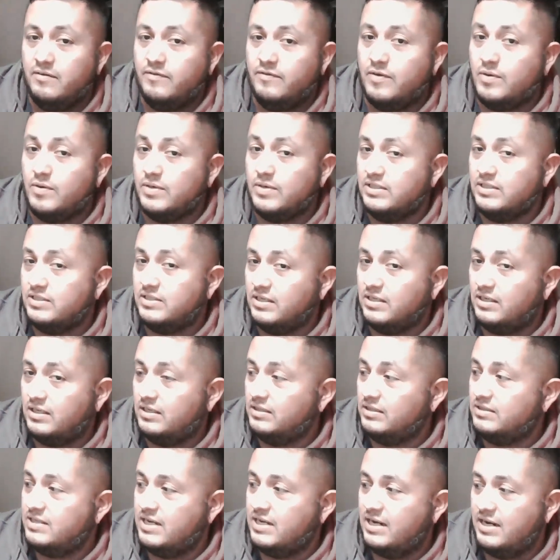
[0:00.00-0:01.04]
folding
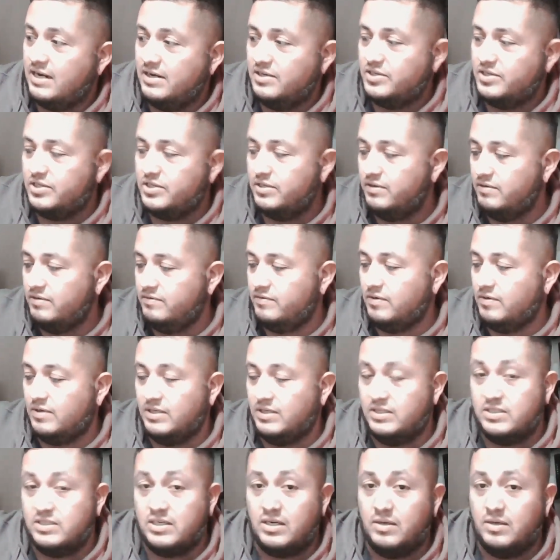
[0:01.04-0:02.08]
saw, 10-inch
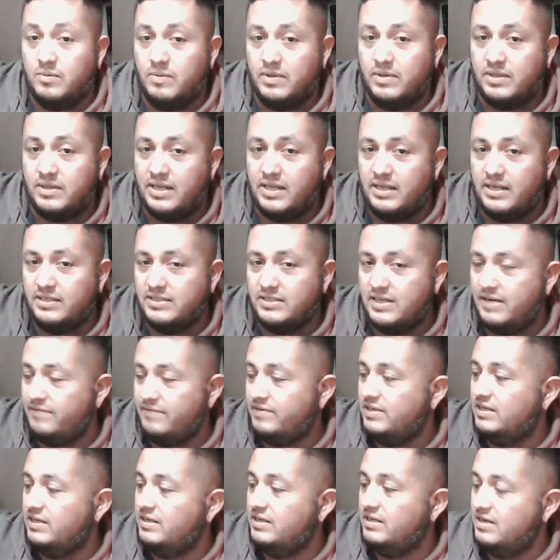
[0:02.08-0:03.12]
folding saw with a
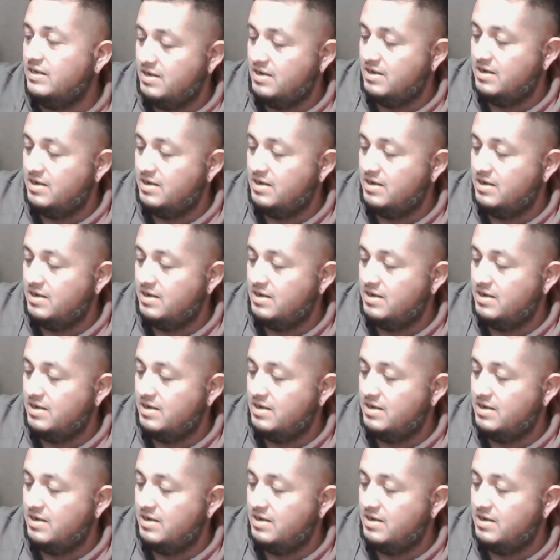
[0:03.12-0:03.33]
safety